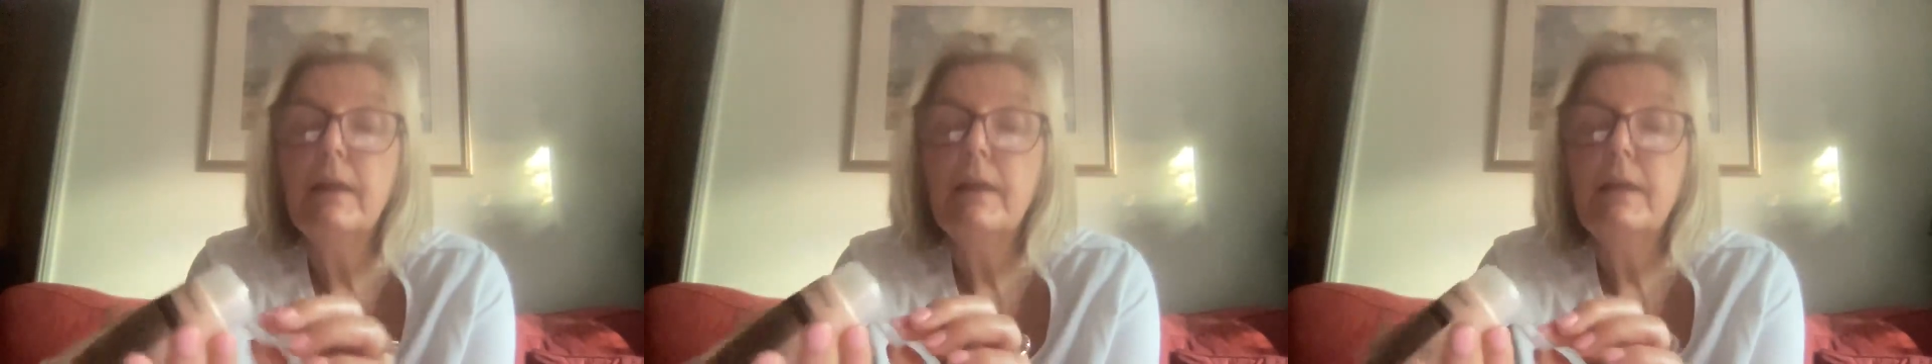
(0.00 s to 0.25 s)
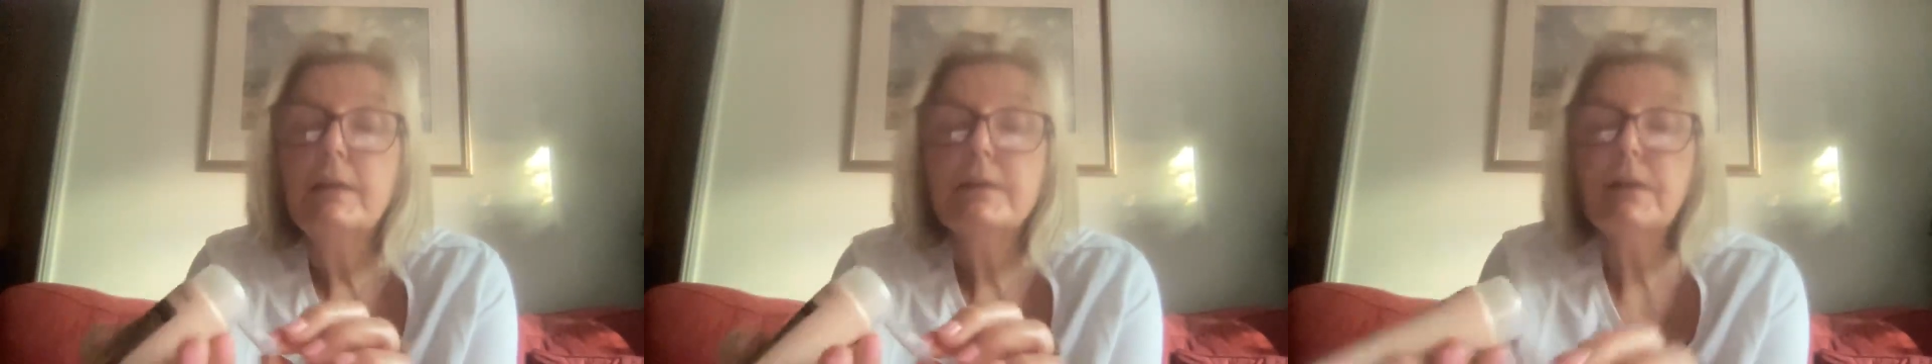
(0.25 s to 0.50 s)

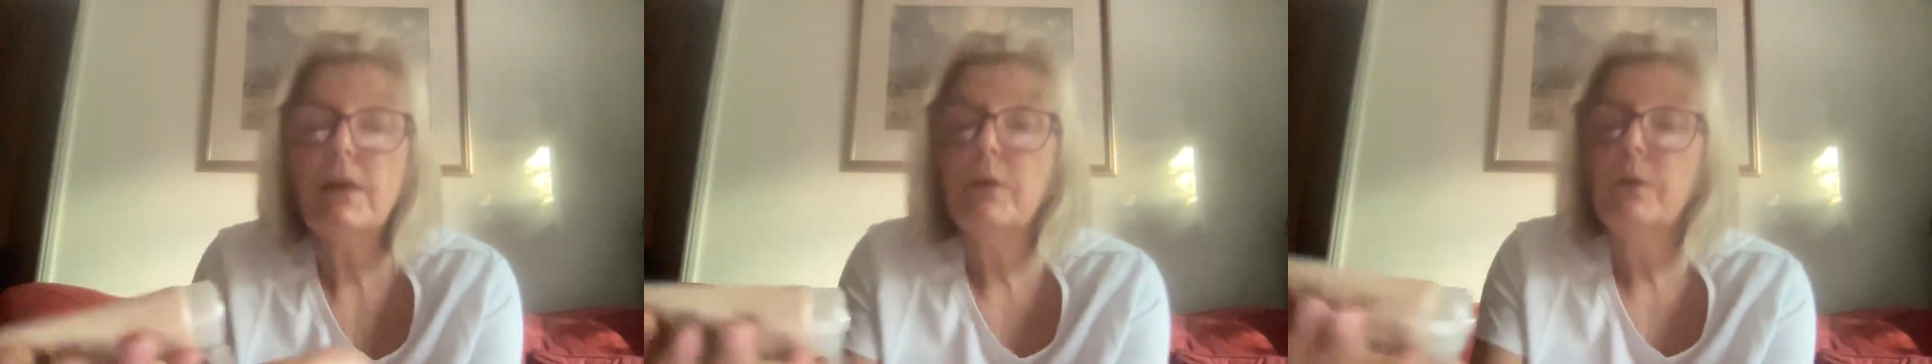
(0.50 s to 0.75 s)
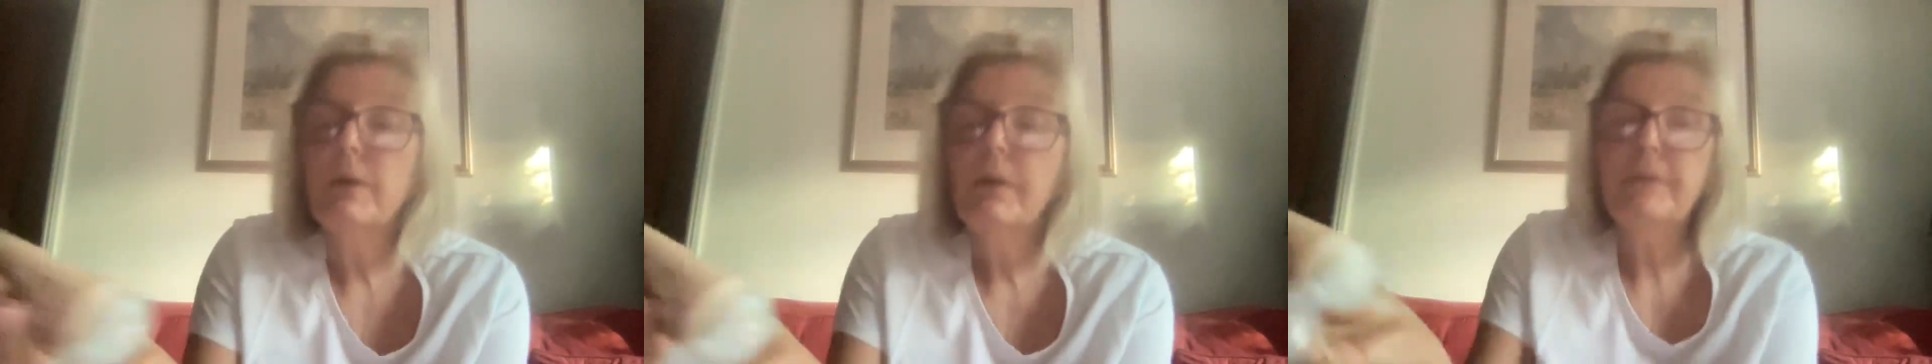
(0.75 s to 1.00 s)
So
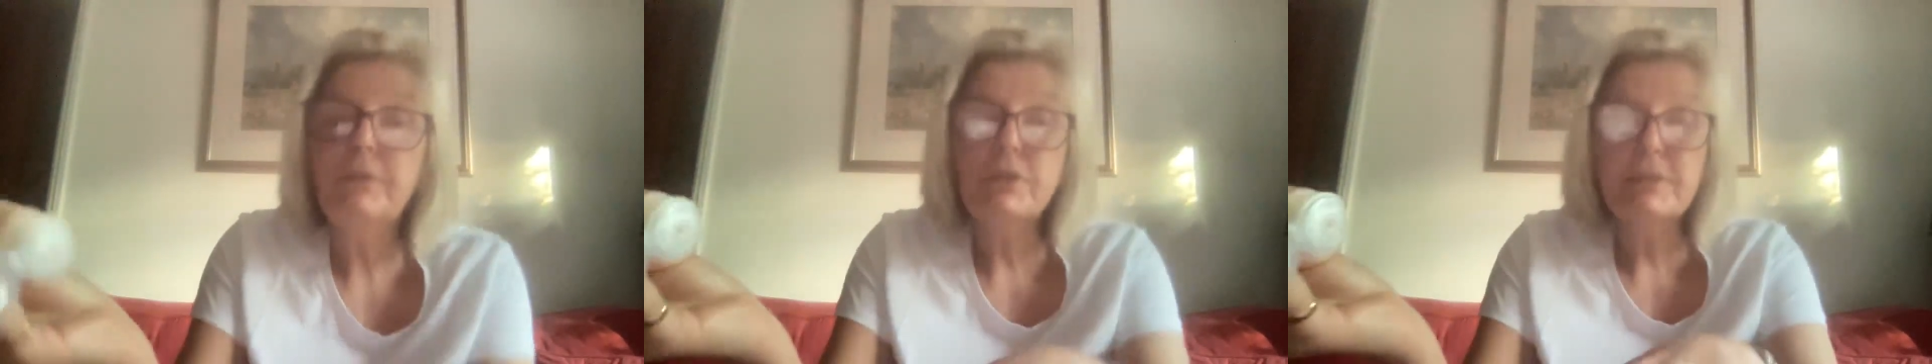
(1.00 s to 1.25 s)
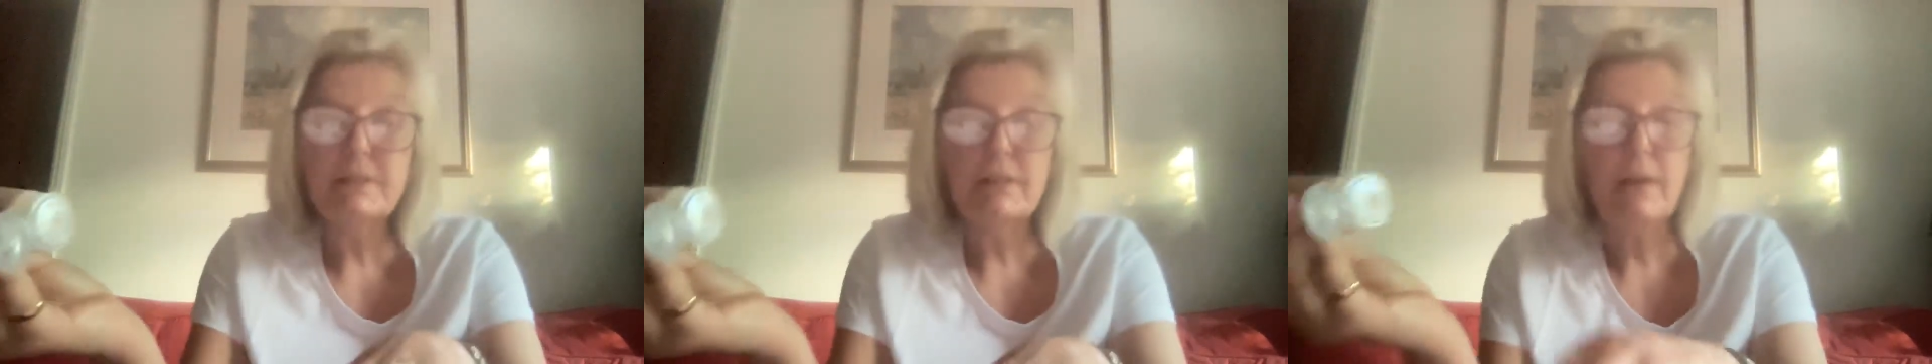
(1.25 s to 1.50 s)
if you
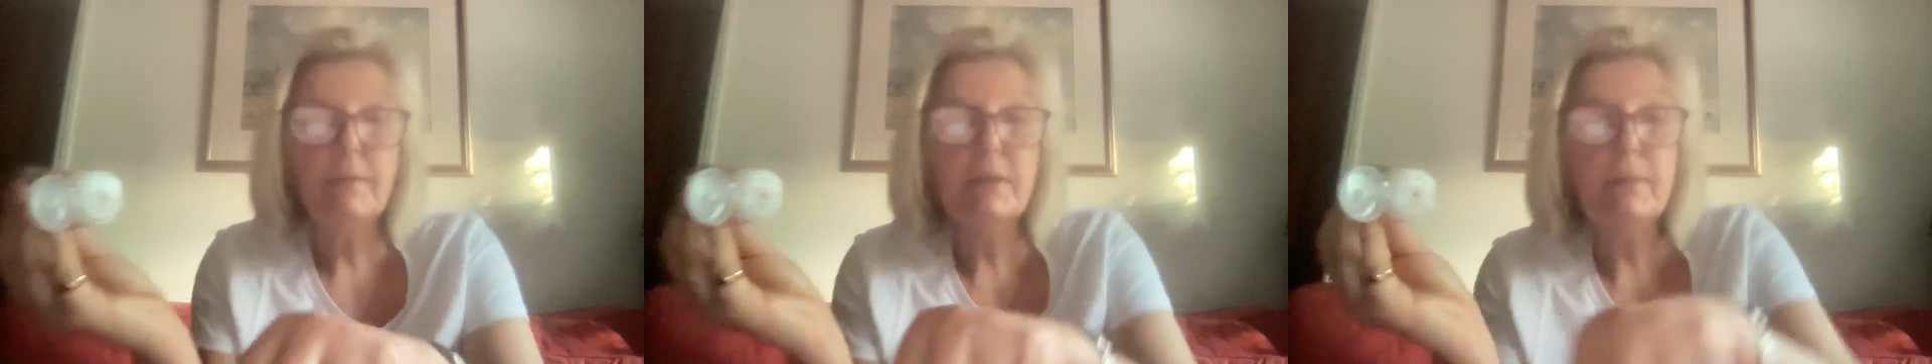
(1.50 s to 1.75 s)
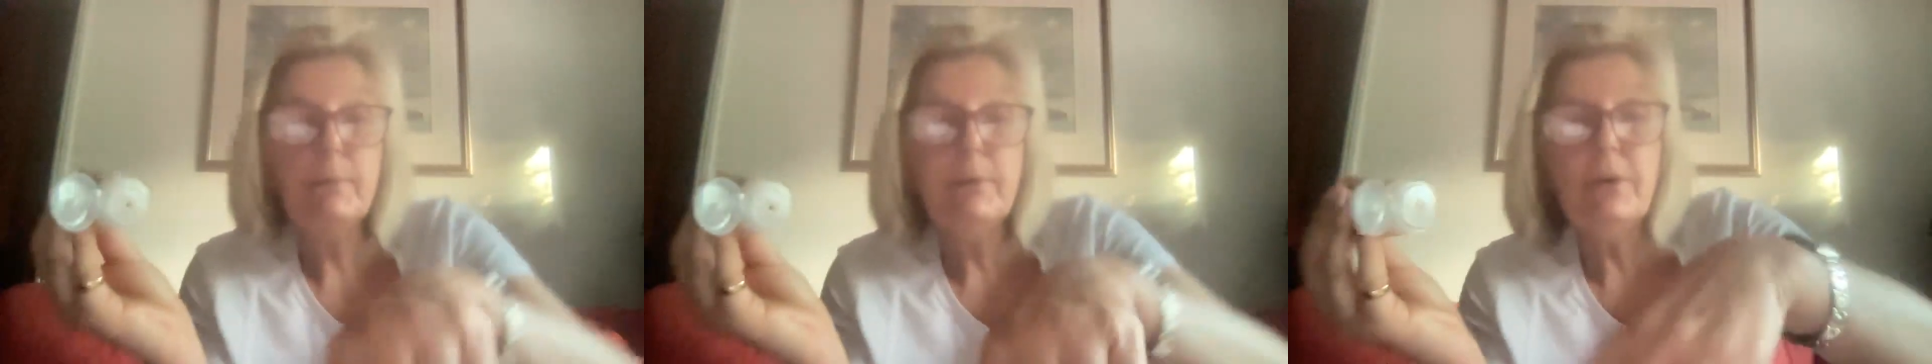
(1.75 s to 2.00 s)
just, I'm going to
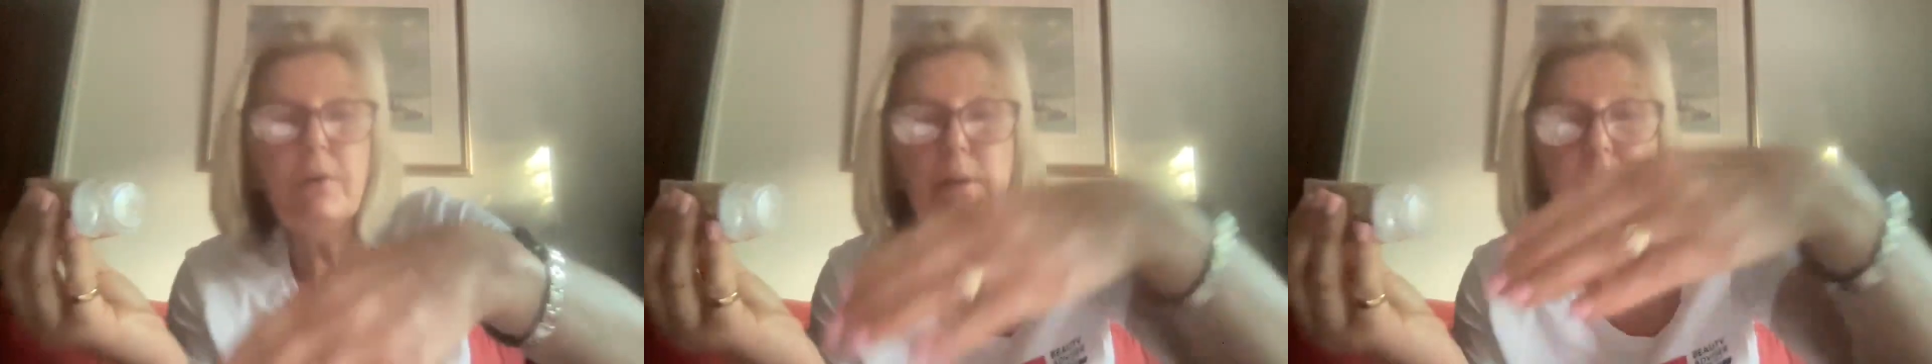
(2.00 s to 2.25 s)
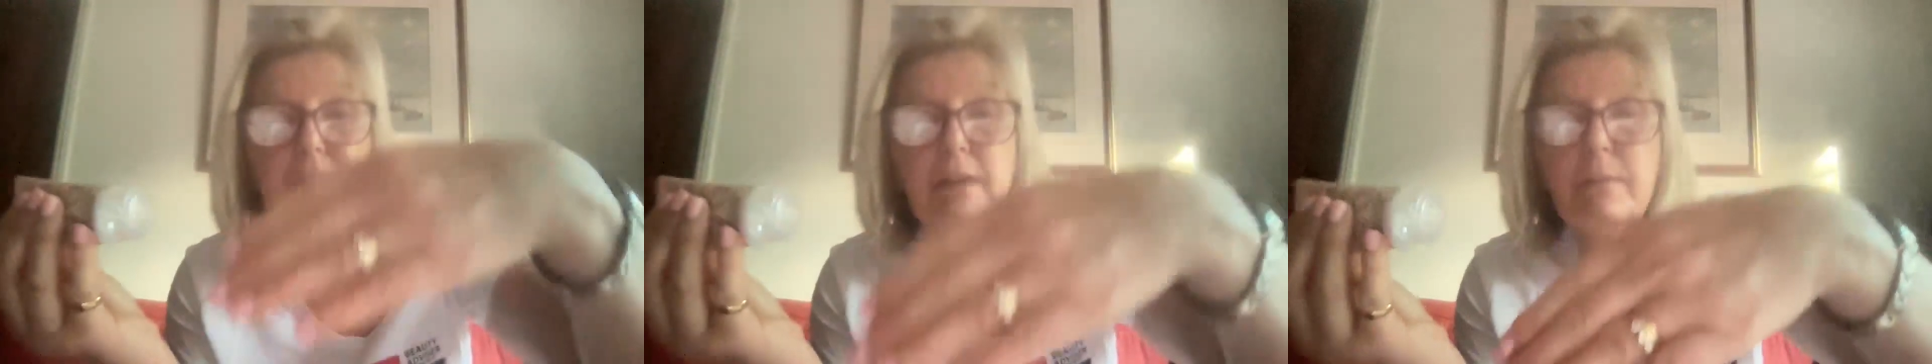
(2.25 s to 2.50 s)
put it on the
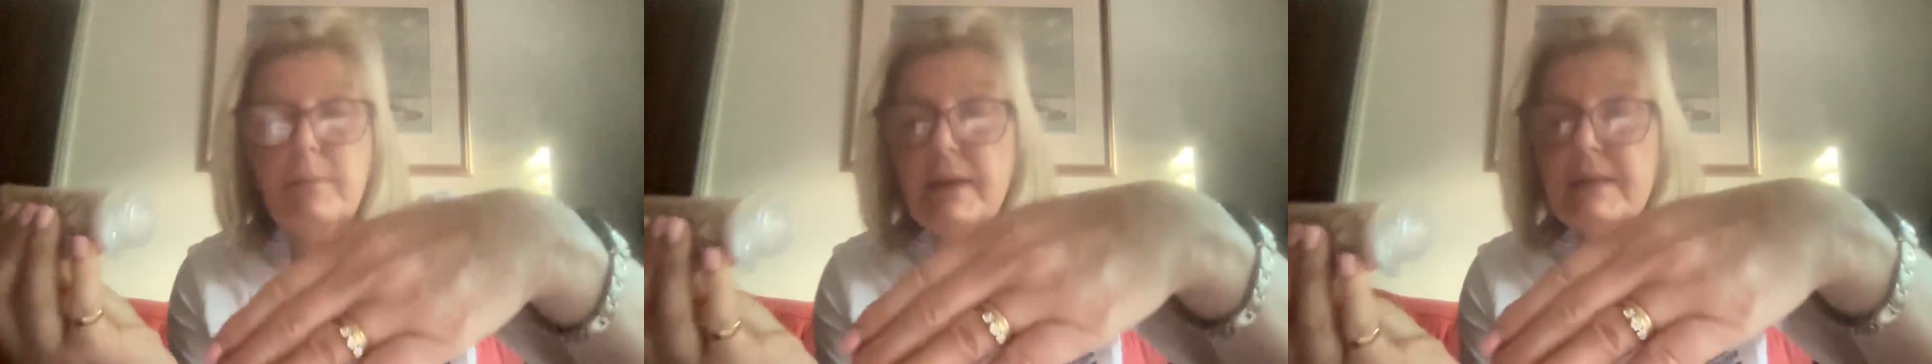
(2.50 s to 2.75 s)
back of my